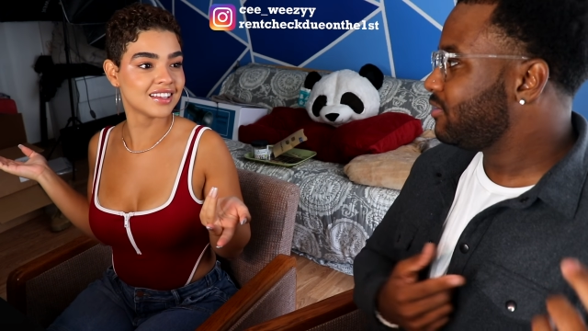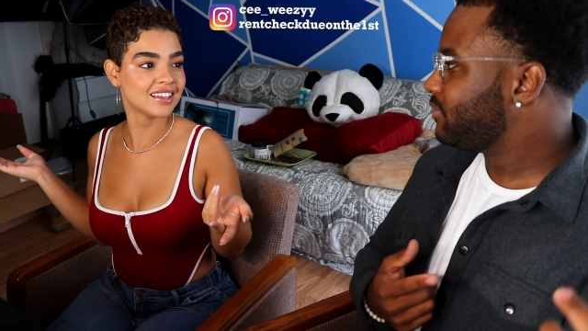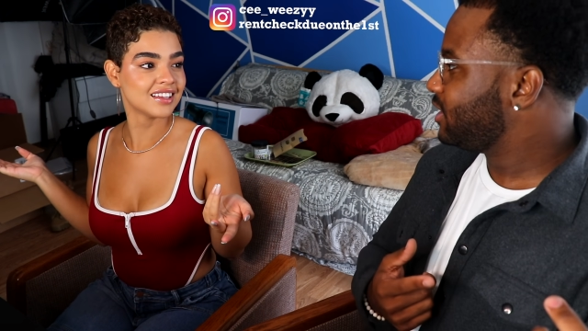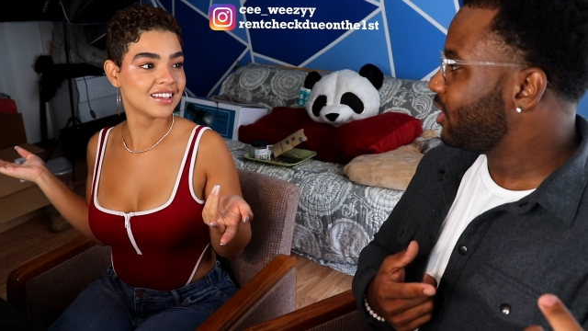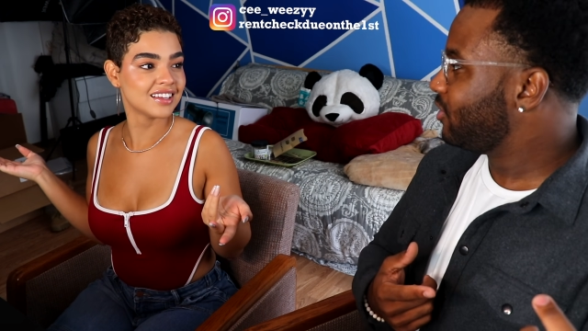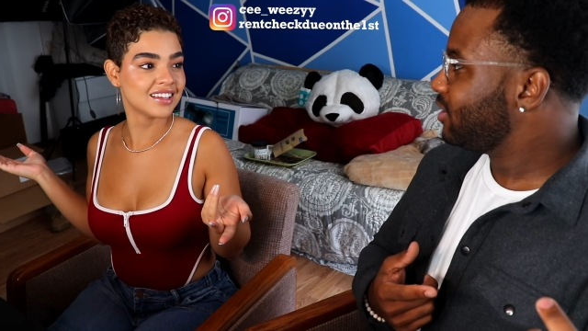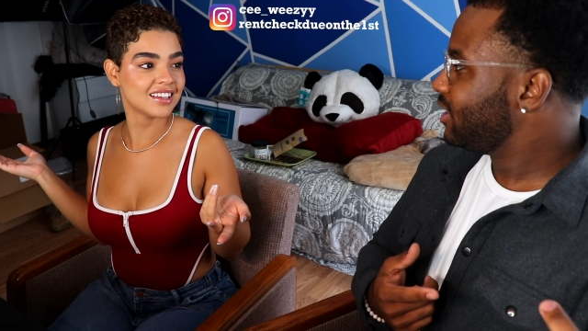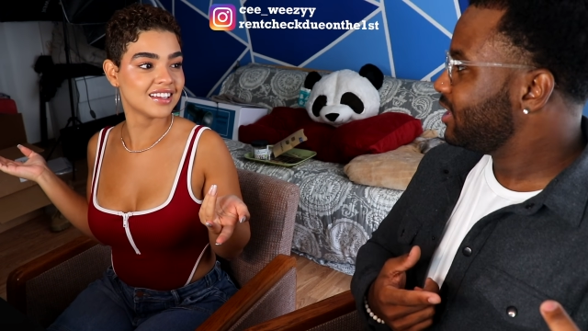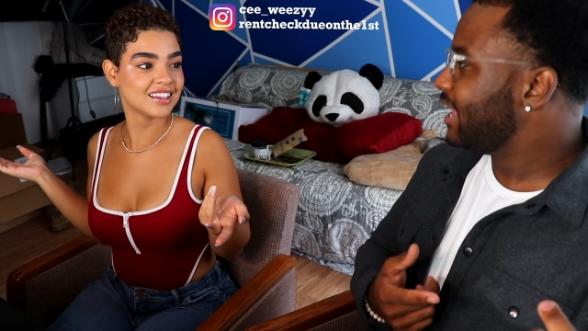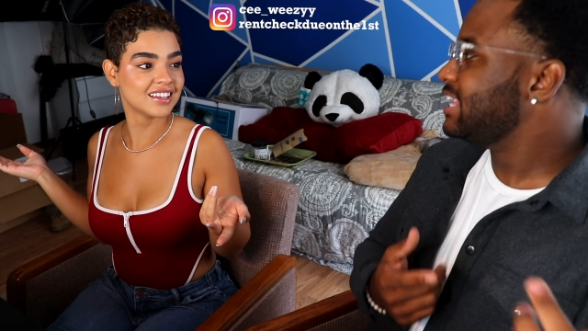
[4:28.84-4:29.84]
Speaker 1: of the video
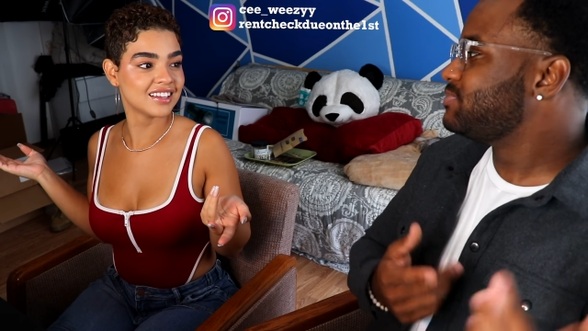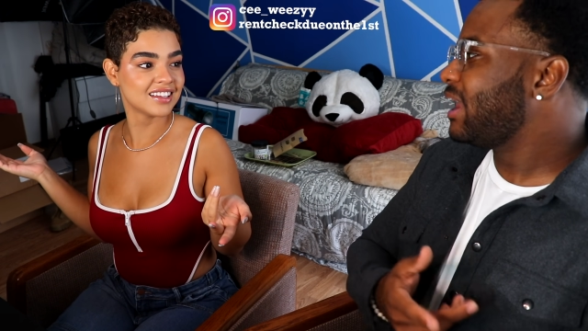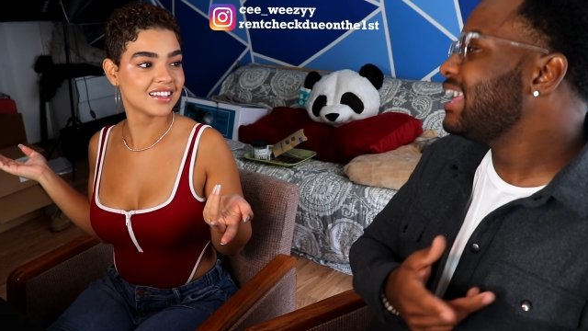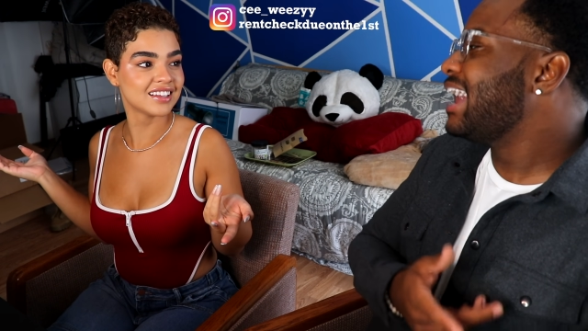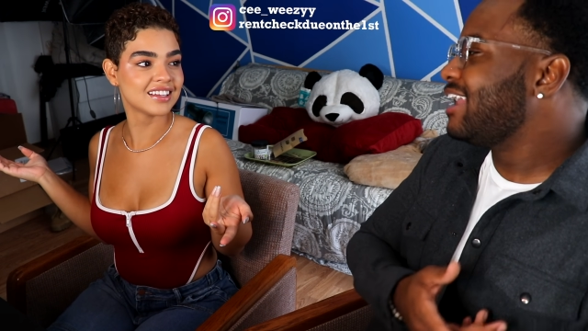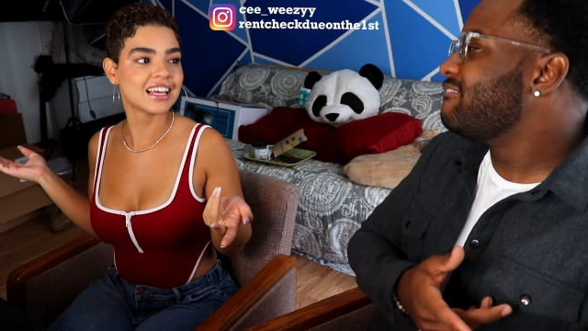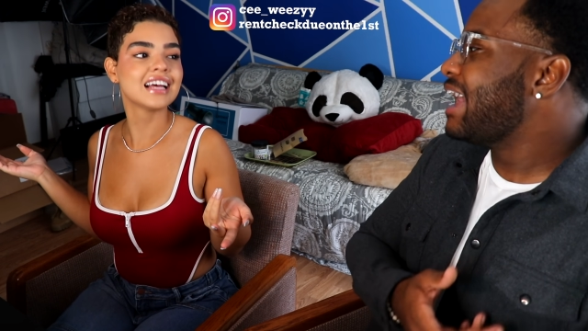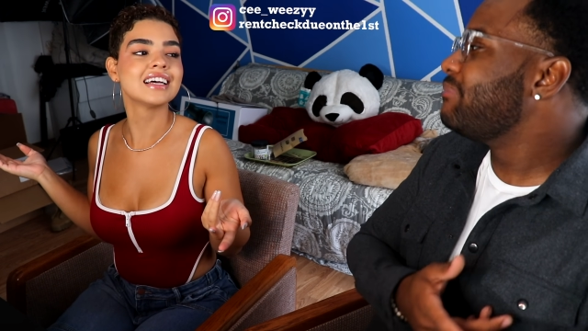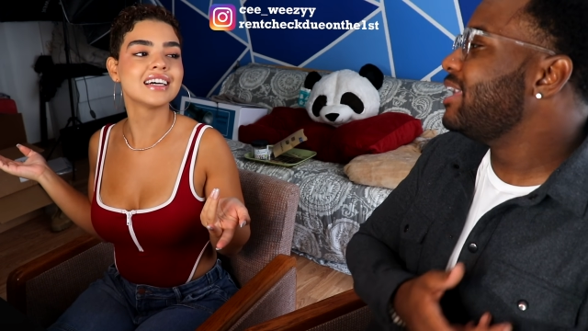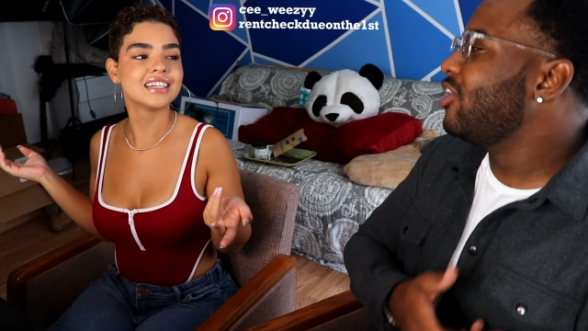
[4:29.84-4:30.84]
that this probably kind of
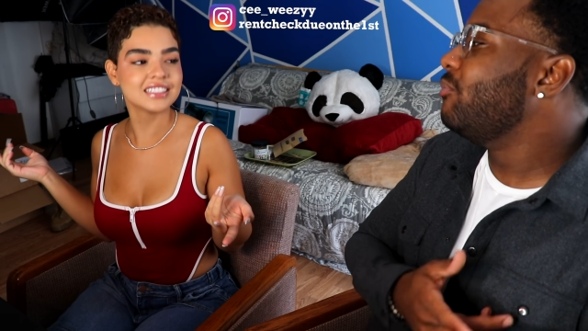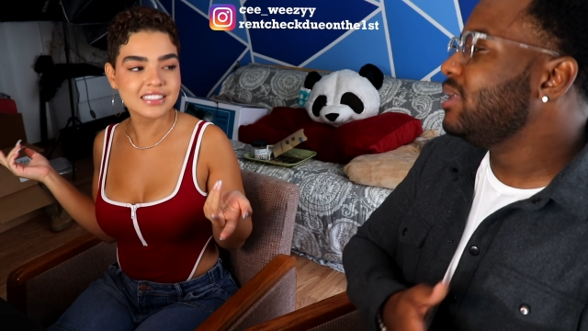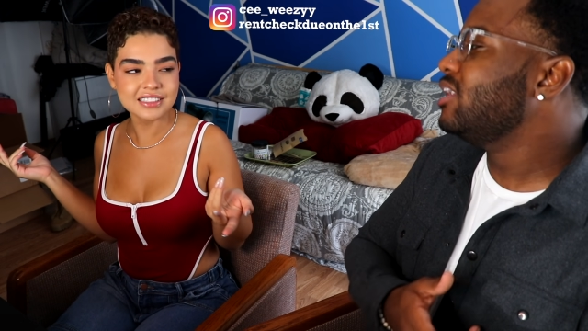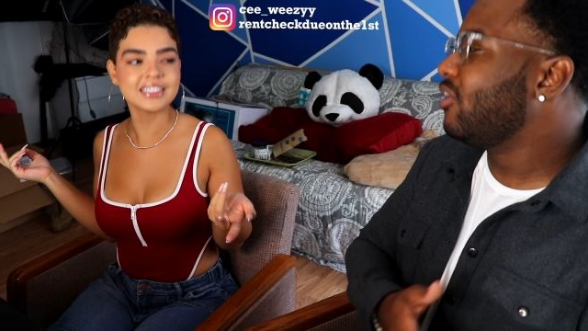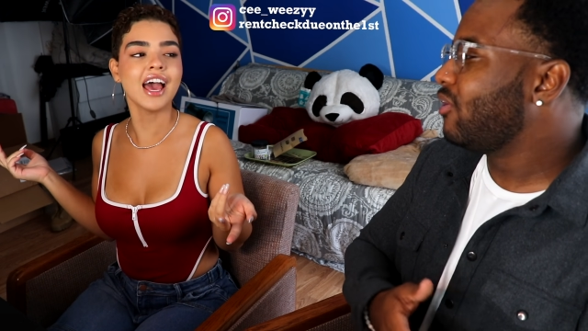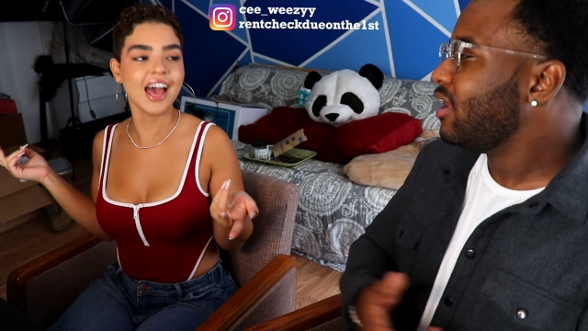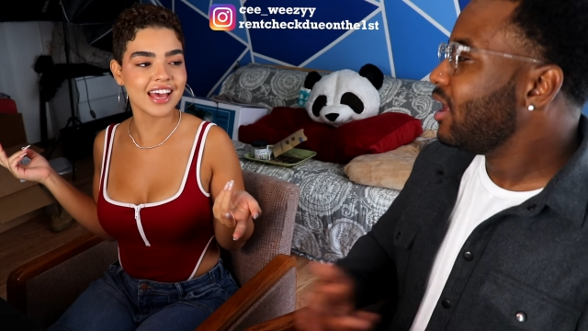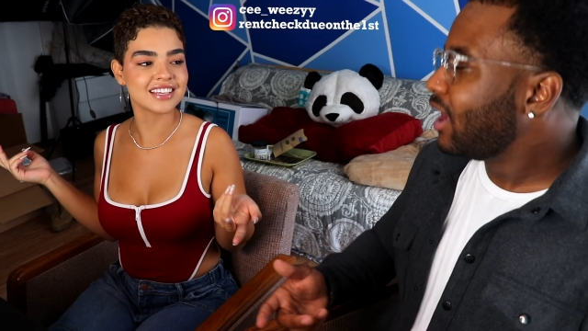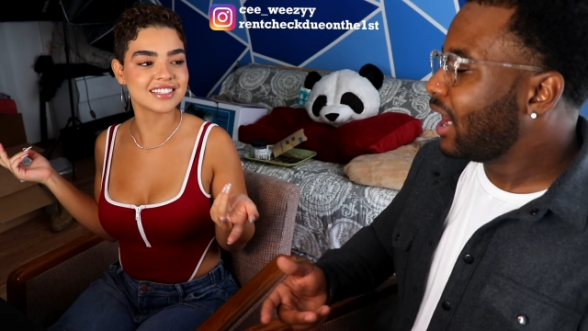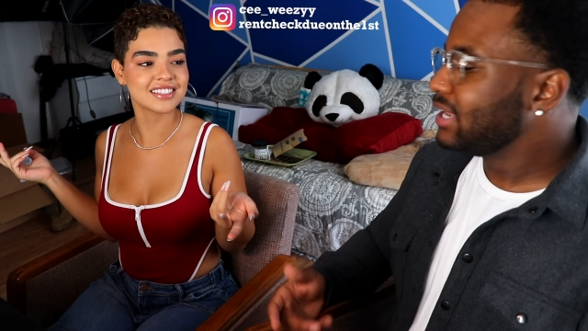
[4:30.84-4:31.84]
vibe they gonna be
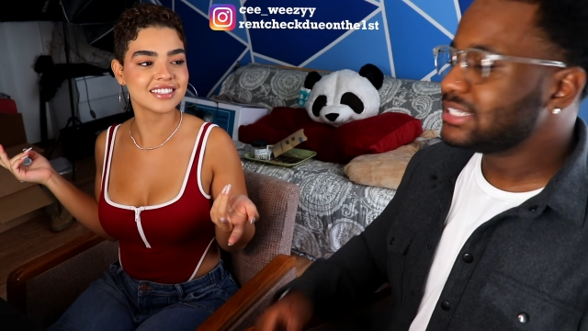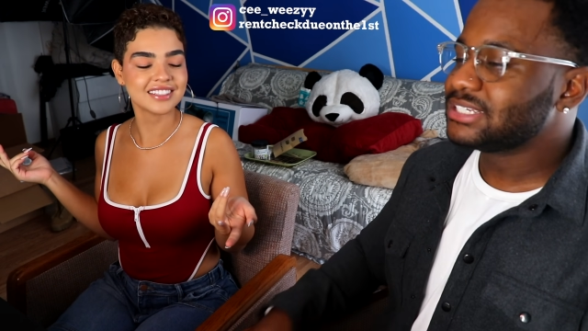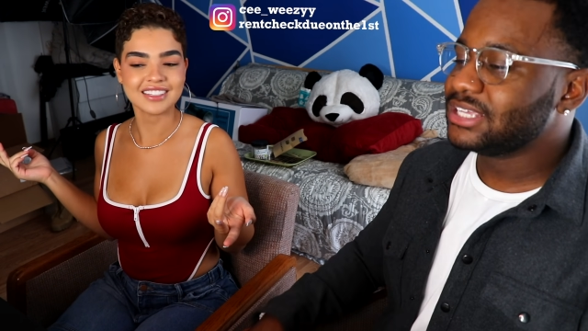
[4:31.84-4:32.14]
yes. Honestly,